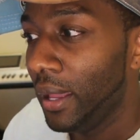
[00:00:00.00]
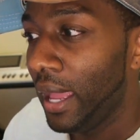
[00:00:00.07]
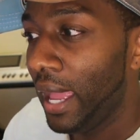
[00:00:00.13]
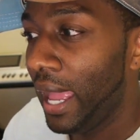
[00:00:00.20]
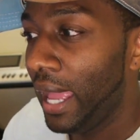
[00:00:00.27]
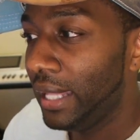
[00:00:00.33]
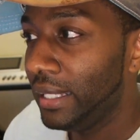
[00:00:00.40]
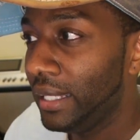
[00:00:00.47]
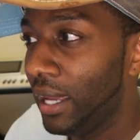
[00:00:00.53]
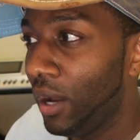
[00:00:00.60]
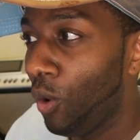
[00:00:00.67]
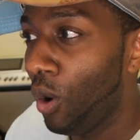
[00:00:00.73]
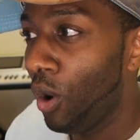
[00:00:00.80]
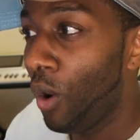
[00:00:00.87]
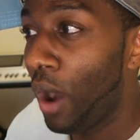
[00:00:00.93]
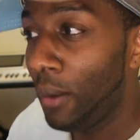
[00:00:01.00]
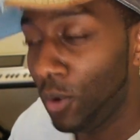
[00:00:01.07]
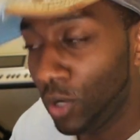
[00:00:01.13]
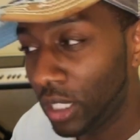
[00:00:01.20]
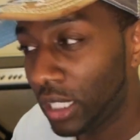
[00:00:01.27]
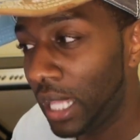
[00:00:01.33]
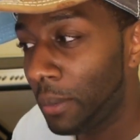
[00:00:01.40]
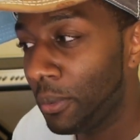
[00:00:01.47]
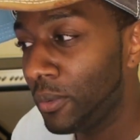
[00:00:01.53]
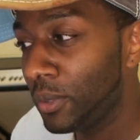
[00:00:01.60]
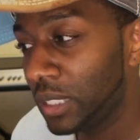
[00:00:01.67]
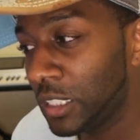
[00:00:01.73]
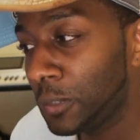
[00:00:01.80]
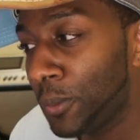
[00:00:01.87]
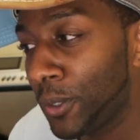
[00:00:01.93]
and oh, I'm going to collaborate with
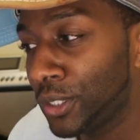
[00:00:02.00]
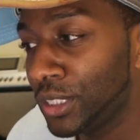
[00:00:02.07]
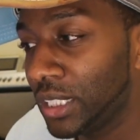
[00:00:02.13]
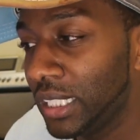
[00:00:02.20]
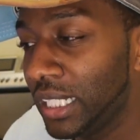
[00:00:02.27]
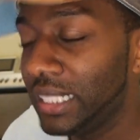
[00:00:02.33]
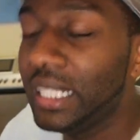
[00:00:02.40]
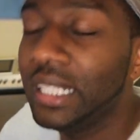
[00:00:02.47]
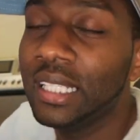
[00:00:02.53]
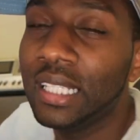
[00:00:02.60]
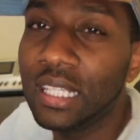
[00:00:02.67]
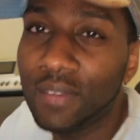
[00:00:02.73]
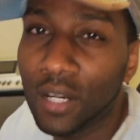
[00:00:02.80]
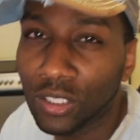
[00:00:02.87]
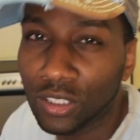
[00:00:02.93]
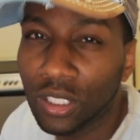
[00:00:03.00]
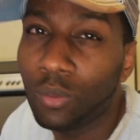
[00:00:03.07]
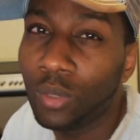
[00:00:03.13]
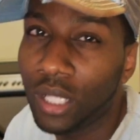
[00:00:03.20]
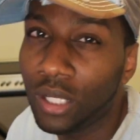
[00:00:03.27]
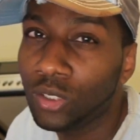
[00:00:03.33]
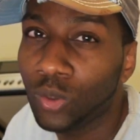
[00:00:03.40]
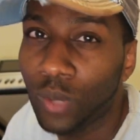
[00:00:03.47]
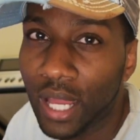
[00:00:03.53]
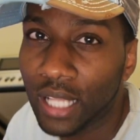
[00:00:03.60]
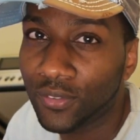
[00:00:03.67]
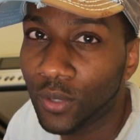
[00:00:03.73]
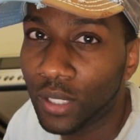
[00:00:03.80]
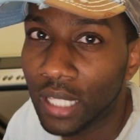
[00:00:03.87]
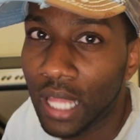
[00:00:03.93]
this person and then leave out someone else who asks
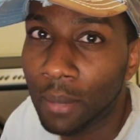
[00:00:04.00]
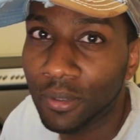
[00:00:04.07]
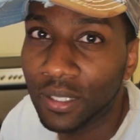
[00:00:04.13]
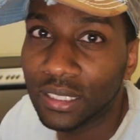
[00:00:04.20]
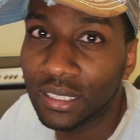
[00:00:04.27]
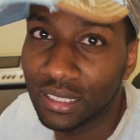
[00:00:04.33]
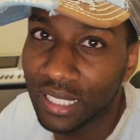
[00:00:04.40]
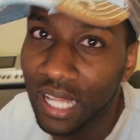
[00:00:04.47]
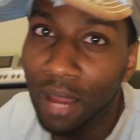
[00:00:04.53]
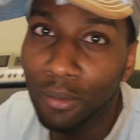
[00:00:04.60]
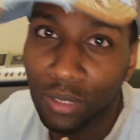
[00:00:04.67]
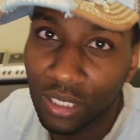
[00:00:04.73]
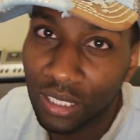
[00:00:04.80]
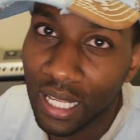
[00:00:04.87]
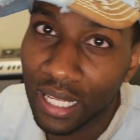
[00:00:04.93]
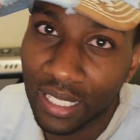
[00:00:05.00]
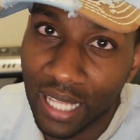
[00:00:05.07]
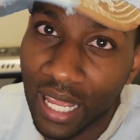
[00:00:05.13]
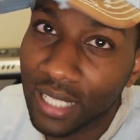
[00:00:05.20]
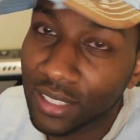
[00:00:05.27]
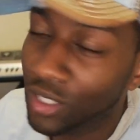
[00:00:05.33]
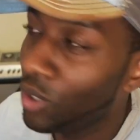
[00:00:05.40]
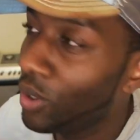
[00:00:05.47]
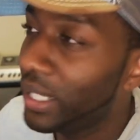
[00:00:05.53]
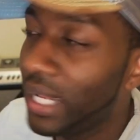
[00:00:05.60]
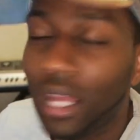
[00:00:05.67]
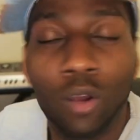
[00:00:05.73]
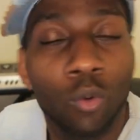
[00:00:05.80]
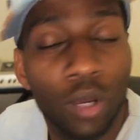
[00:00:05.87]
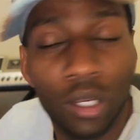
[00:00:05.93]
for collaboration, then I would look like an asshole. And I
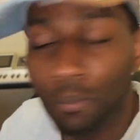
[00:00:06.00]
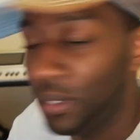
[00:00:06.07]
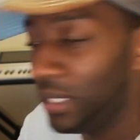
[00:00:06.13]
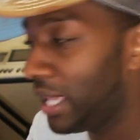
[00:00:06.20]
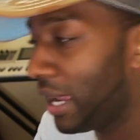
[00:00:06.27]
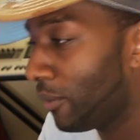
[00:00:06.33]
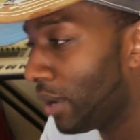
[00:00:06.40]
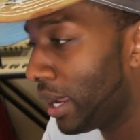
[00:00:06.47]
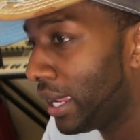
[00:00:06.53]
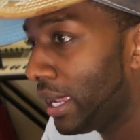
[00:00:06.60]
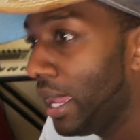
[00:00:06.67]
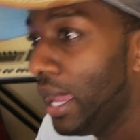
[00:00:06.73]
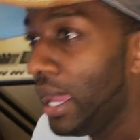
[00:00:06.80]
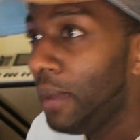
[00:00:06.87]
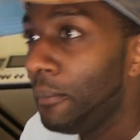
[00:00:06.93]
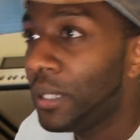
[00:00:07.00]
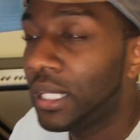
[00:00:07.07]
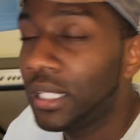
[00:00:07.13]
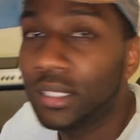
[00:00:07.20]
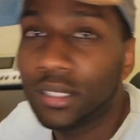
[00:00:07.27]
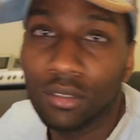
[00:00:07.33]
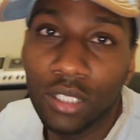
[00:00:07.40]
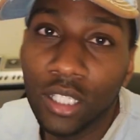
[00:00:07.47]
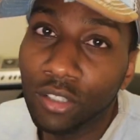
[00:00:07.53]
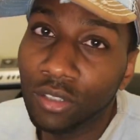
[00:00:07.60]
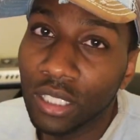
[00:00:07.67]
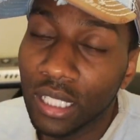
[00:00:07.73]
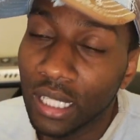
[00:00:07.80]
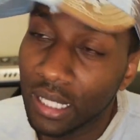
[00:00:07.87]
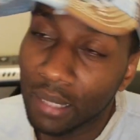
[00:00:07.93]
don't want to be that way because
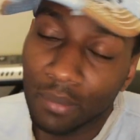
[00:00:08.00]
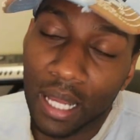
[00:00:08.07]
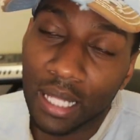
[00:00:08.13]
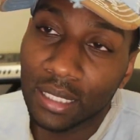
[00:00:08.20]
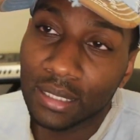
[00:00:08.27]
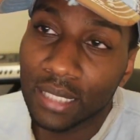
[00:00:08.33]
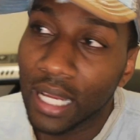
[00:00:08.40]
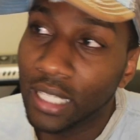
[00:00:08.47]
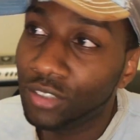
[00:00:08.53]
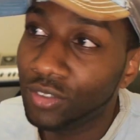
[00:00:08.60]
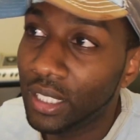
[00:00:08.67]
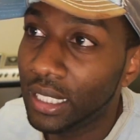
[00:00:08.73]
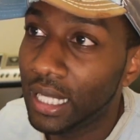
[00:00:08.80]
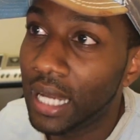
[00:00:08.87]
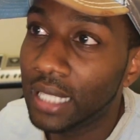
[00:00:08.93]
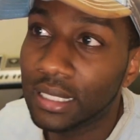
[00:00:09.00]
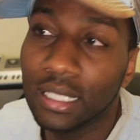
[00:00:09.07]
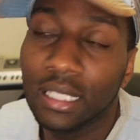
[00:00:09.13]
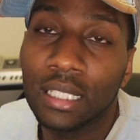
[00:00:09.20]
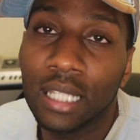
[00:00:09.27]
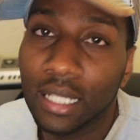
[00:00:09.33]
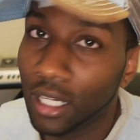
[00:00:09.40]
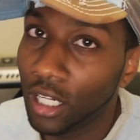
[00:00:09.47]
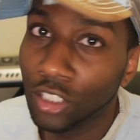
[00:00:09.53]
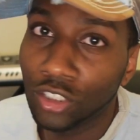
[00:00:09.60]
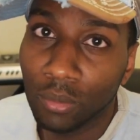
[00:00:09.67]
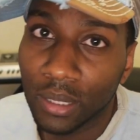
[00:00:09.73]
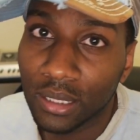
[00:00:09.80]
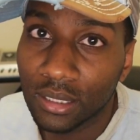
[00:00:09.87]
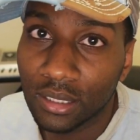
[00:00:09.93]
literally, and I'm not exaggerating, guys, I get like
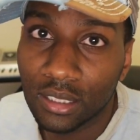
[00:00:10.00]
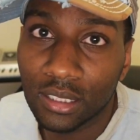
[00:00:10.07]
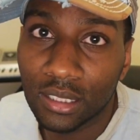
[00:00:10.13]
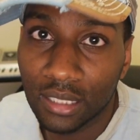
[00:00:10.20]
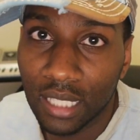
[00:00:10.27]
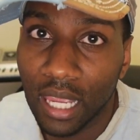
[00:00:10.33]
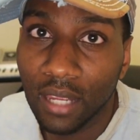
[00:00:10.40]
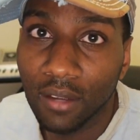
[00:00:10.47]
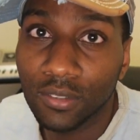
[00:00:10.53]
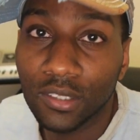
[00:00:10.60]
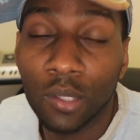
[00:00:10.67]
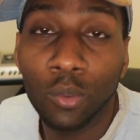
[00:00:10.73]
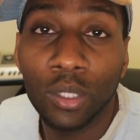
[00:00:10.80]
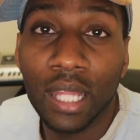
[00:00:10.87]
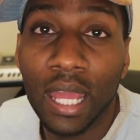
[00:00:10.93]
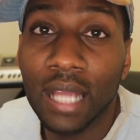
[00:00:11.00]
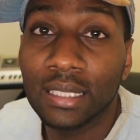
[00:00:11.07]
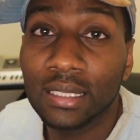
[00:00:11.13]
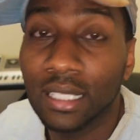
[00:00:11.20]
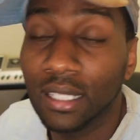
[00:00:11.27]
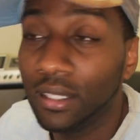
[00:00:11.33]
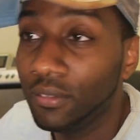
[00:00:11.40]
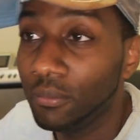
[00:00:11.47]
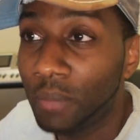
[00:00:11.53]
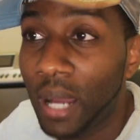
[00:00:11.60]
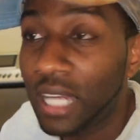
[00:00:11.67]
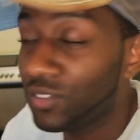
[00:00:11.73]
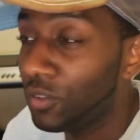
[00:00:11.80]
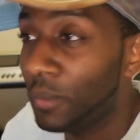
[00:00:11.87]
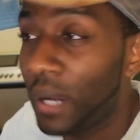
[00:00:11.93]
100 messages a day of someone asking
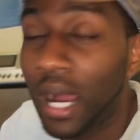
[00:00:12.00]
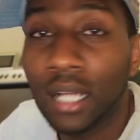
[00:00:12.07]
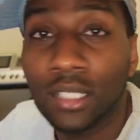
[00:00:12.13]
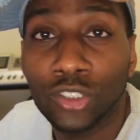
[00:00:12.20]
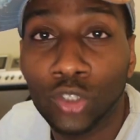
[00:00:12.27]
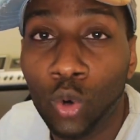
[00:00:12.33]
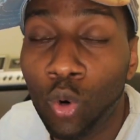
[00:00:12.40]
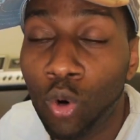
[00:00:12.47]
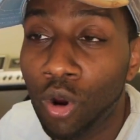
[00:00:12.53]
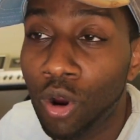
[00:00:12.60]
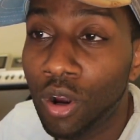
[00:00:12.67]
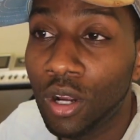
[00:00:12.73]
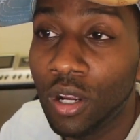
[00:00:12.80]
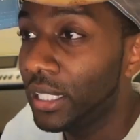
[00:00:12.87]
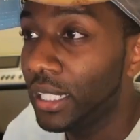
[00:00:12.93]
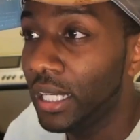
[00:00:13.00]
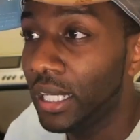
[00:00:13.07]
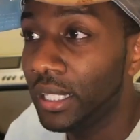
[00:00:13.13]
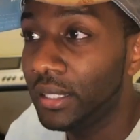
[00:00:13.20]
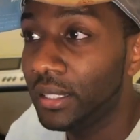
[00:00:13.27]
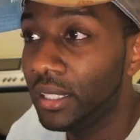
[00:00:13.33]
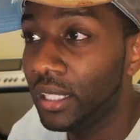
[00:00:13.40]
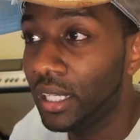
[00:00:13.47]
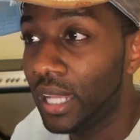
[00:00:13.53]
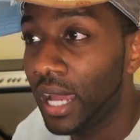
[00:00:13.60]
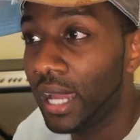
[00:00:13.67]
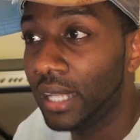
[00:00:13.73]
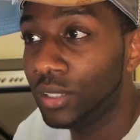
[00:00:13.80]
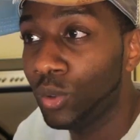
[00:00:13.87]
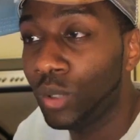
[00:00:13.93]
box for box or can can
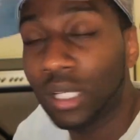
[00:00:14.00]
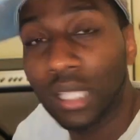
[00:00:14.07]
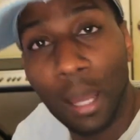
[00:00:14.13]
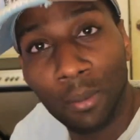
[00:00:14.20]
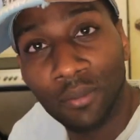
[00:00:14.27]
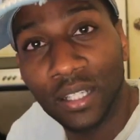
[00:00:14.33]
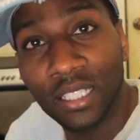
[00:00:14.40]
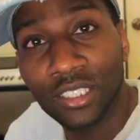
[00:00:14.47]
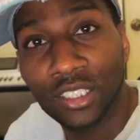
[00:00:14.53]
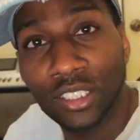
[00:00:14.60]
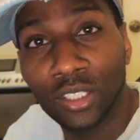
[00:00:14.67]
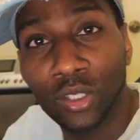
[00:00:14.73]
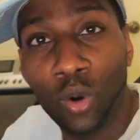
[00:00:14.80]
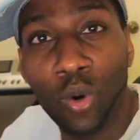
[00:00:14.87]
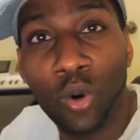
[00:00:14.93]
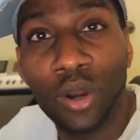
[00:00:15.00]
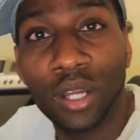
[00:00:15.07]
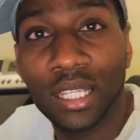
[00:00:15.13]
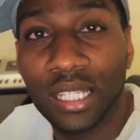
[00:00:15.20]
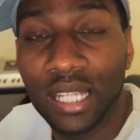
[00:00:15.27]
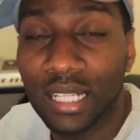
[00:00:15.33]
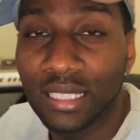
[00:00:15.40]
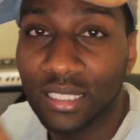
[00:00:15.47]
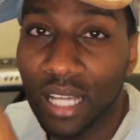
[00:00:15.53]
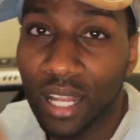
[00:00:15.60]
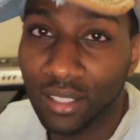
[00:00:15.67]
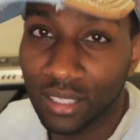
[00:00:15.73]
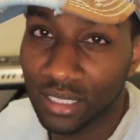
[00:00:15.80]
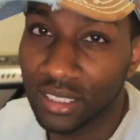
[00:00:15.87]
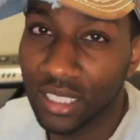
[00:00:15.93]
I do a collaboration or can I shout
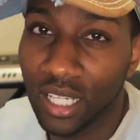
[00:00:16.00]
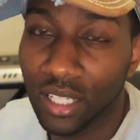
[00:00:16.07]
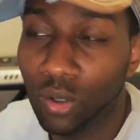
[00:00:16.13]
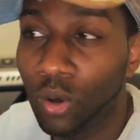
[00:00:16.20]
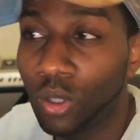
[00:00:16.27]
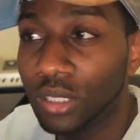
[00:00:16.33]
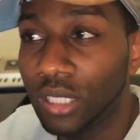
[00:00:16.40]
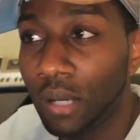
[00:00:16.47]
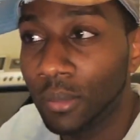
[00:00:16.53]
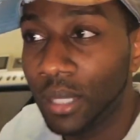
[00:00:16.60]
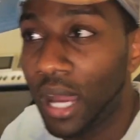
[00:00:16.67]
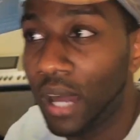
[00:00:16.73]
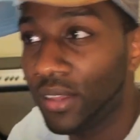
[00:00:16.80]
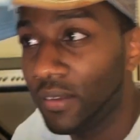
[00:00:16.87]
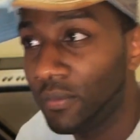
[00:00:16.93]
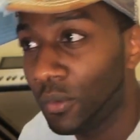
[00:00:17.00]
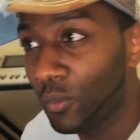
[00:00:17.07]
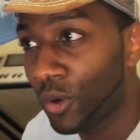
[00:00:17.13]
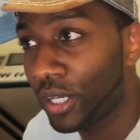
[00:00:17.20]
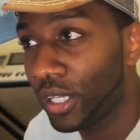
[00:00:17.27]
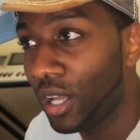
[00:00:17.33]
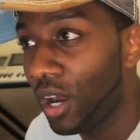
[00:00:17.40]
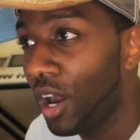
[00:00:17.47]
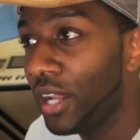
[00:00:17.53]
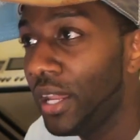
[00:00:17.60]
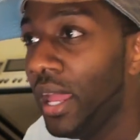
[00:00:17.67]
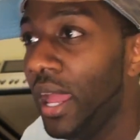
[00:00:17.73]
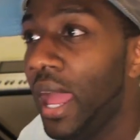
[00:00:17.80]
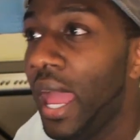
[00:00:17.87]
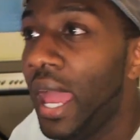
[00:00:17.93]
out their channel or tell me how they've been working hard.
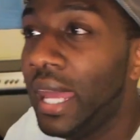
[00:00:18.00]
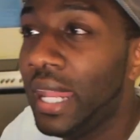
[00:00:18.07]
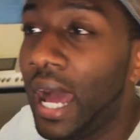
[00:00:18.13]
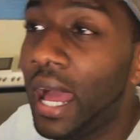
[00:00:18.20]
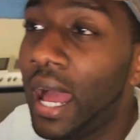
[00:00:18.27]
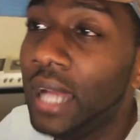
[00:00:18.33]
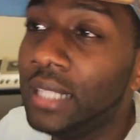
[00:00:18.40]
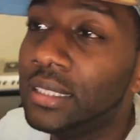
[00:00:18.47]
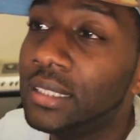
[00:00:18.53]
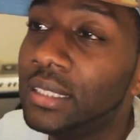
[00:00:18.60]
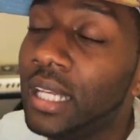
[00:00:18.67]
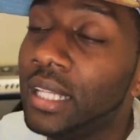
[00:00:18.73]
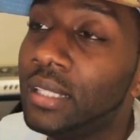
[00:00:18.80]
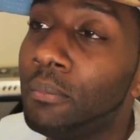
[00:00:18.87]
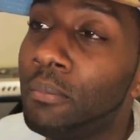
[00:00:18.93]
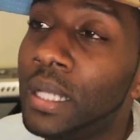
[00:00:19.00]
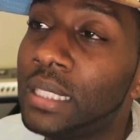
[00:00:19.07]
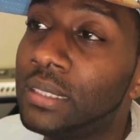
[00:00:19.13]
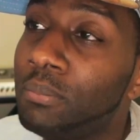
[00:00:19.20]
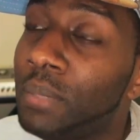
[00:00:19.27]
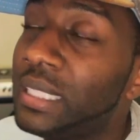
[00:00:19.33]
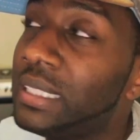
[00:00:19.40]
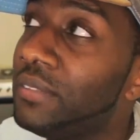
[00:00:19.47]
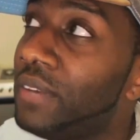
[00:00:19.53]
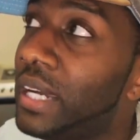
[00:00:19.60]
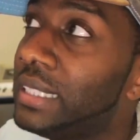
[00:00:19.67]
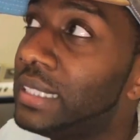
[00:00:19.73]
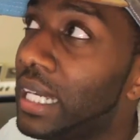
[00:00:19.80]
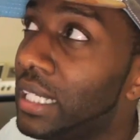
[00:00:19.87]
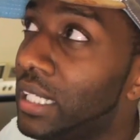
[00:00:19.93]
And I, I just think the best best
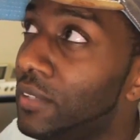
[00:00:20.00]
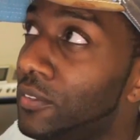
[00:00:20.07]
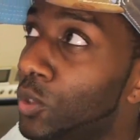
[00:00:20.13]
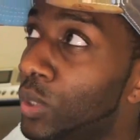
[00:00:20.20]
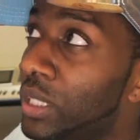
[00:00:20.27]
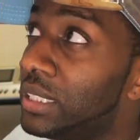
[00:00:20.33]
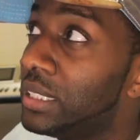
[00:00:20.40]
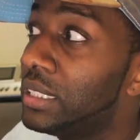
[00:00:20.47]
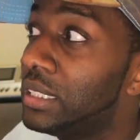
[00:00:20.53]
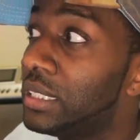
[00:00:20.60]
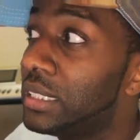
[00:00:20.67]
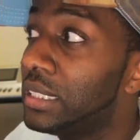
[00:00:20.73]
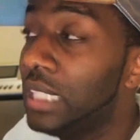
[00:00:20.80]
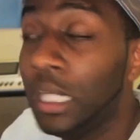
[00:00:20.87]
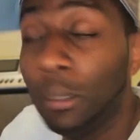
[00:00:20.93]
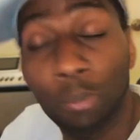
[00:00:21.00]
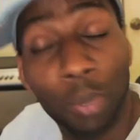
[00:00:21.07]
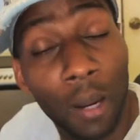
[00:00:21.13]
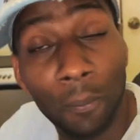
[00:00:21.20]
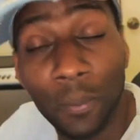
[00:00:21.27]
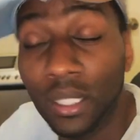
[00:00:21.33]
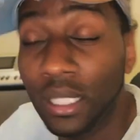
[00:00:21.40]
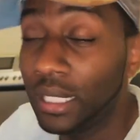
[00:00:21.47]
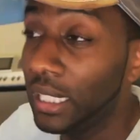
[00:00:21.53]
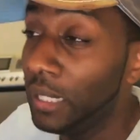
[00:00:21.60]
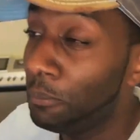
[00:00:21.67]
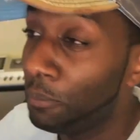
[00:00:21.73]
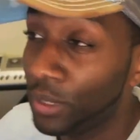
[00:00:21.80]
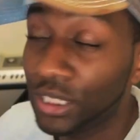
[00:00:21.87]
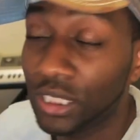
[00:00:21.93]
advice I give you is to just keep pumping and
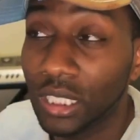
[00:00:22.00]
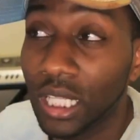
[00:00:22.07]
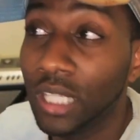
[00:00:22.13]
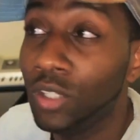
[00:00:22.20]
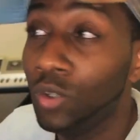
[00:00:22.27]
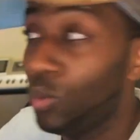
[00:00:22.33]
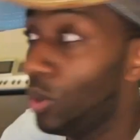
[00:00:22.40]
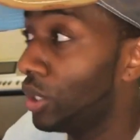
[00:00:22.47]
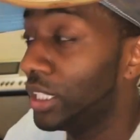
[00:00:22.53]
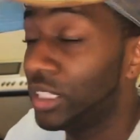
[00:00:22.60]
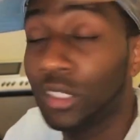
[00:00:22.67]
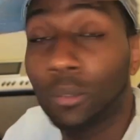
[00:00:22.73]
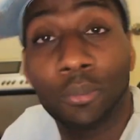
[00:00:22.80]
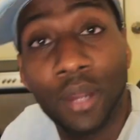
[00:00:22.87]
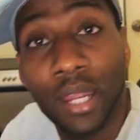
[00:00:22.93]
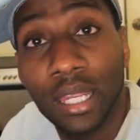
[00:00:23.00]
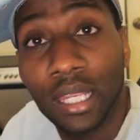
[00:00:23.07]
keep pushing and you will get your break